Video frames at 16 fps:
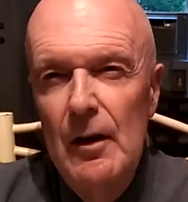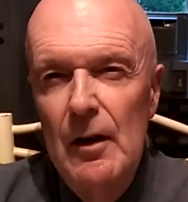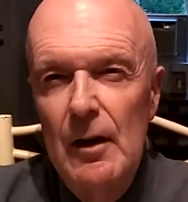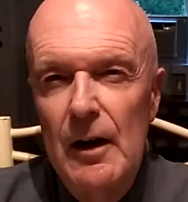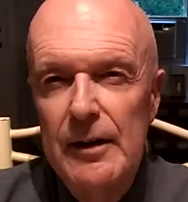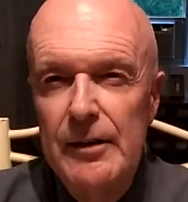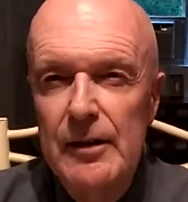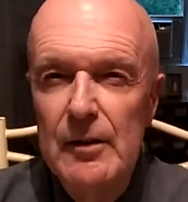
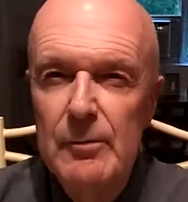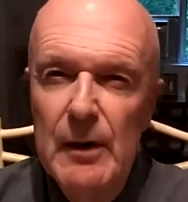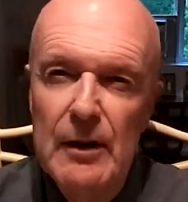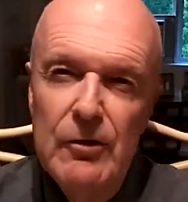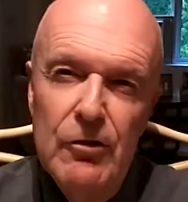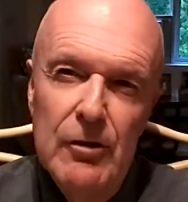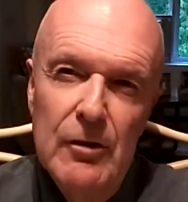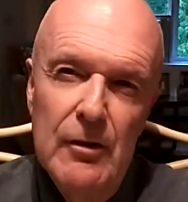I did
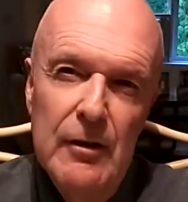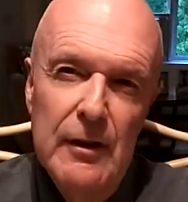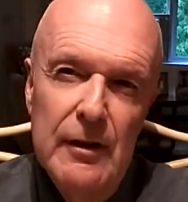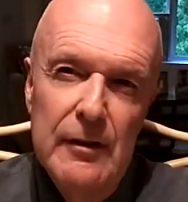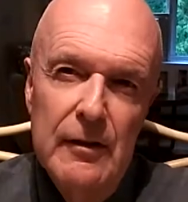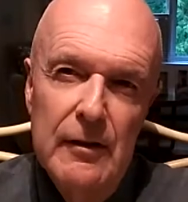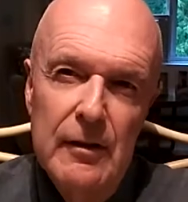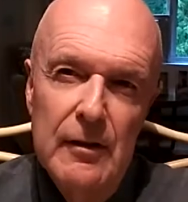mention
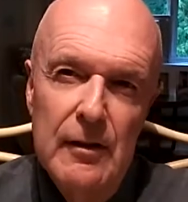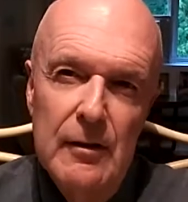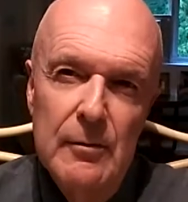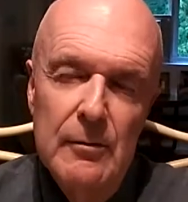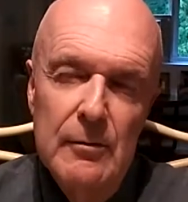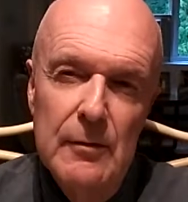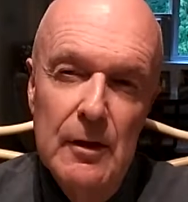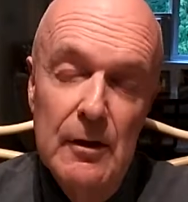that,
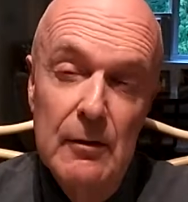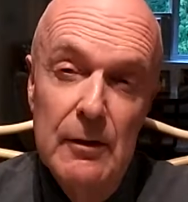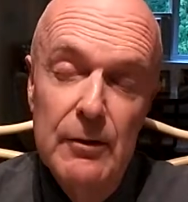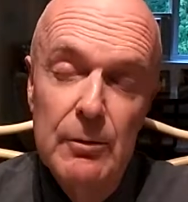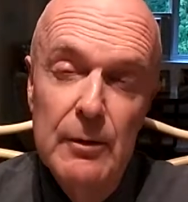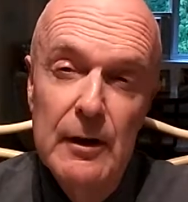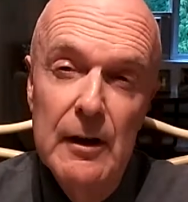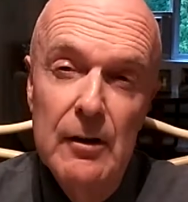as
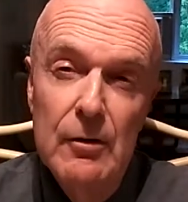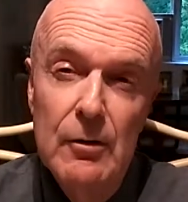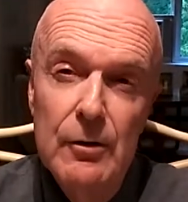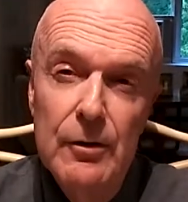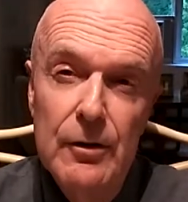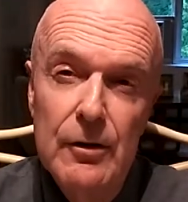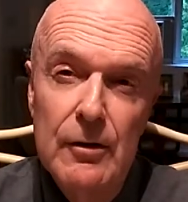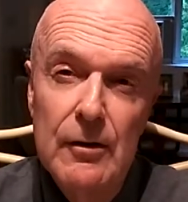we get
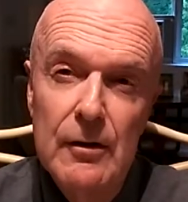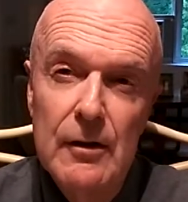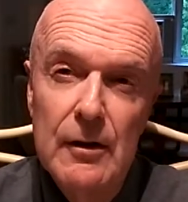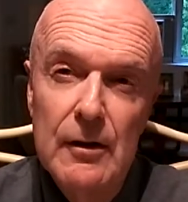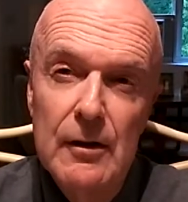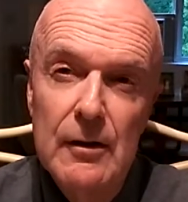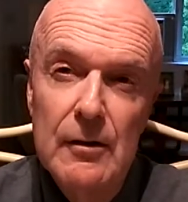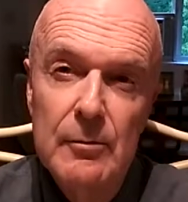older,
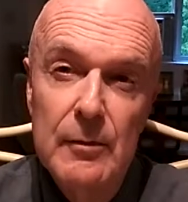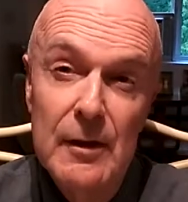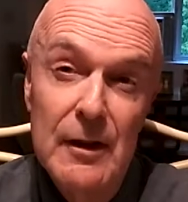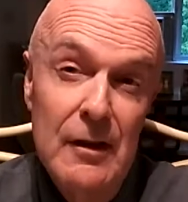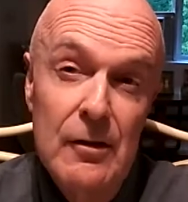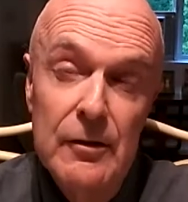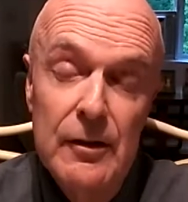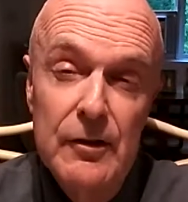
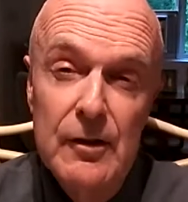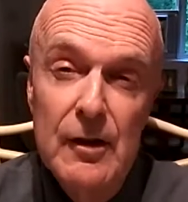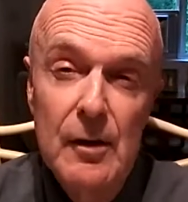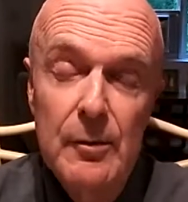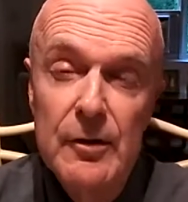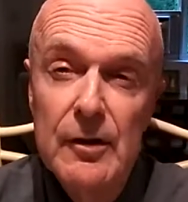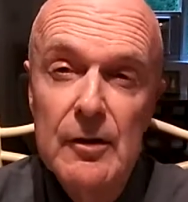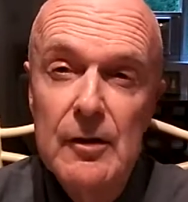illness
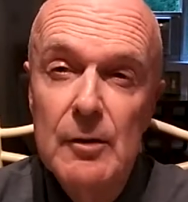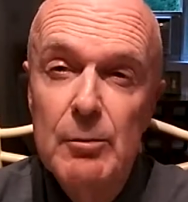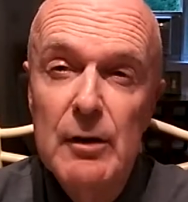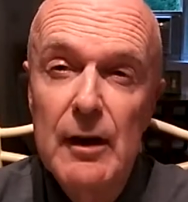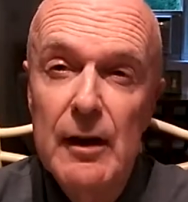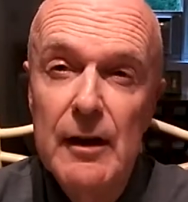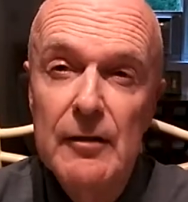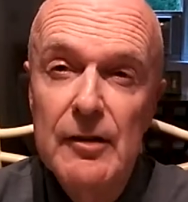comes into
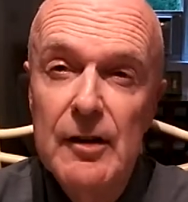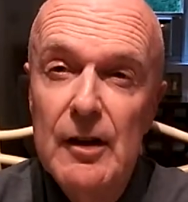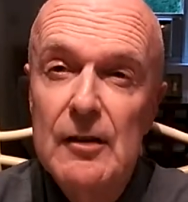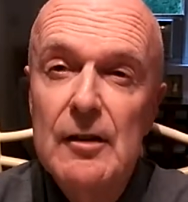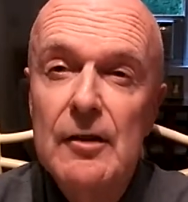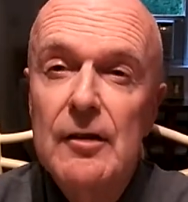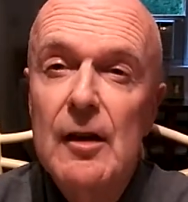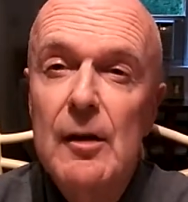play,
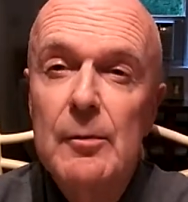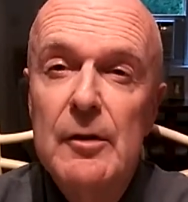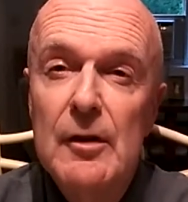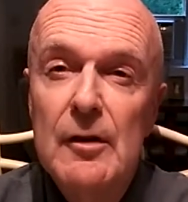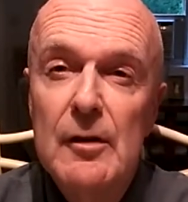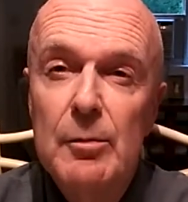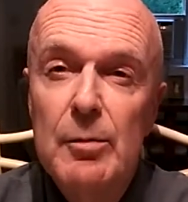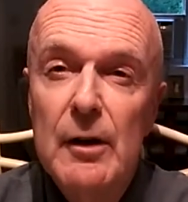sickness comes
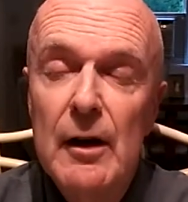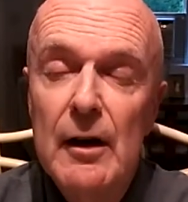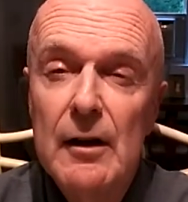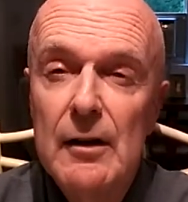into play.